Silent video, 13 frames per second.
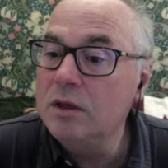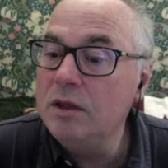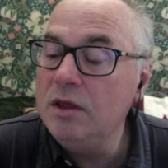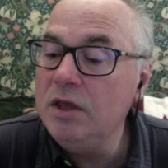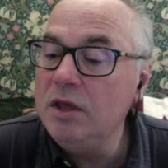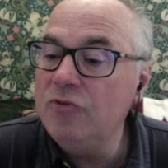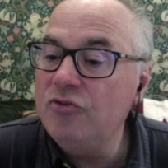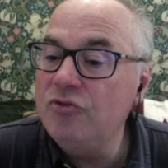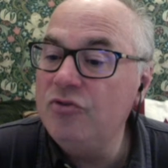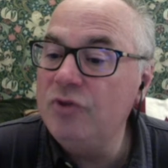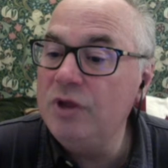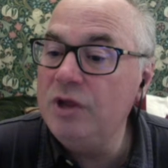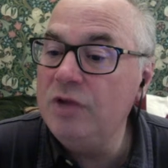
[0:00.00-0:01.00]
E,
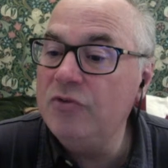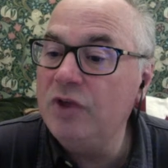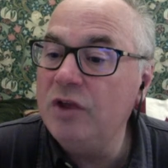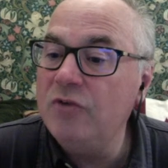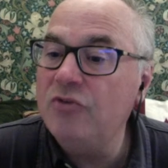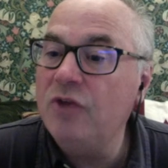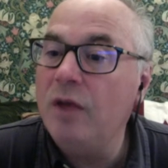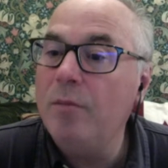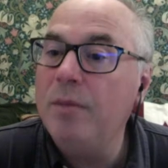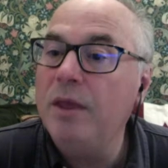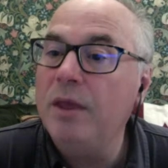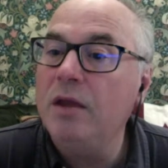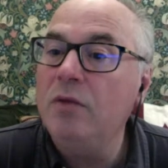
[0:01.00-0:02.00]
EJ
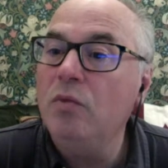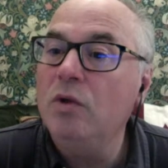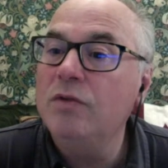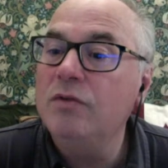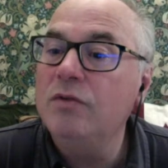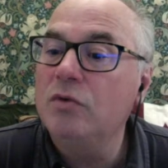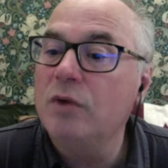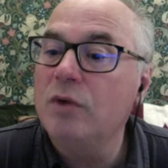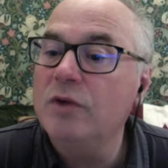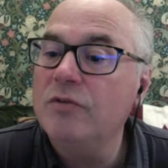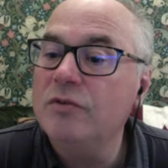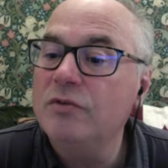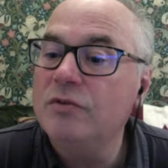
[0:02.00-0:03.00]
Champagne, what's your
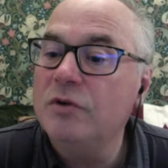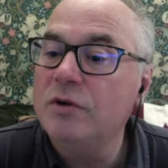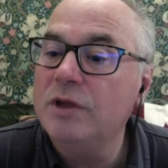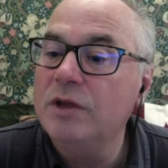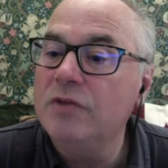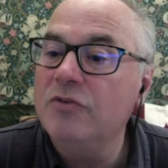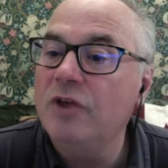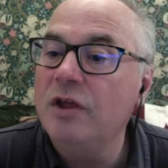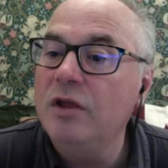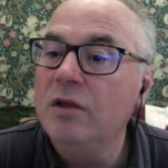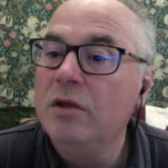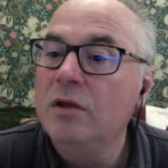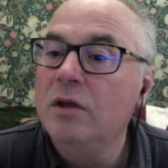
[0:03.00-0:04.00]
question? Sorry,
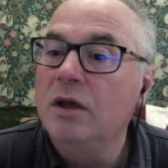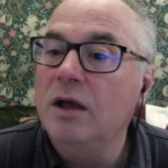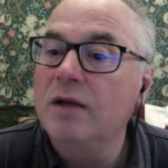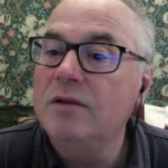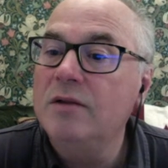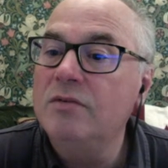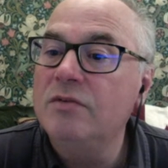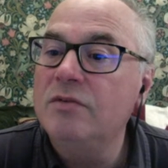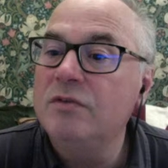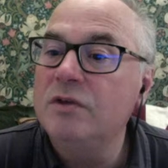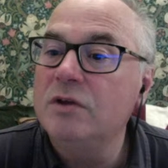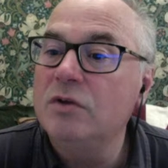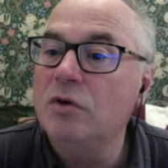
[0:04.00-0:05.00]
EJ, I didn't see
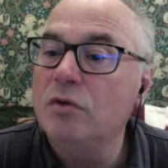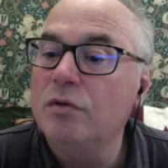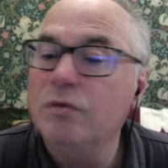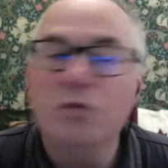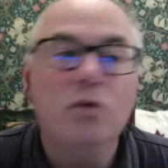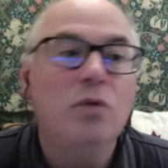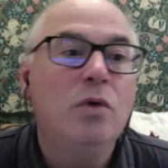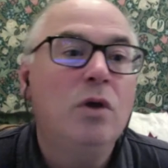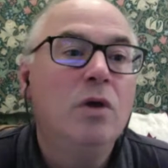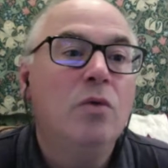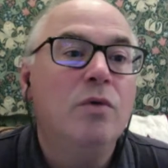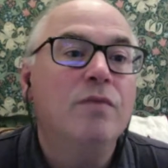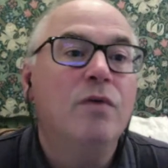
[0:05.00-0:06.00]
it go through.
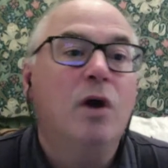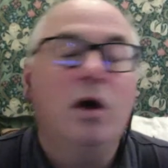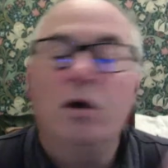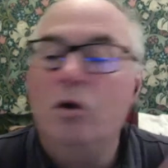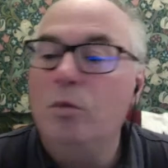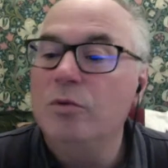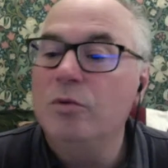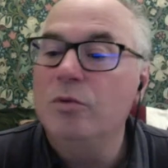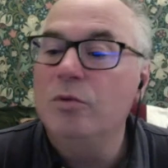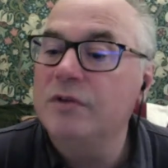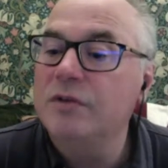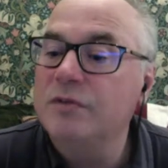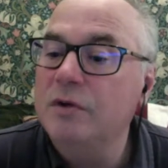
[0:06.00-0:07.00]
We've got almost
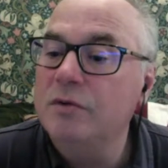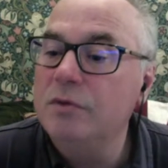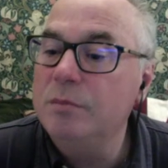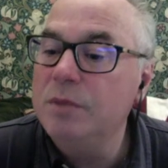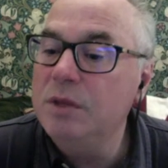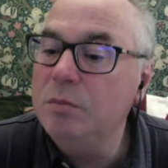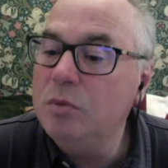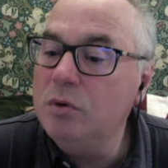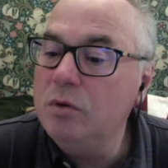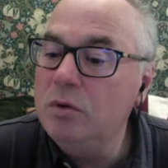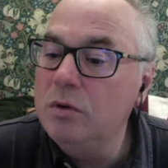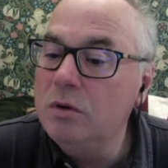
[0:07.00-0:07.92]
600 people.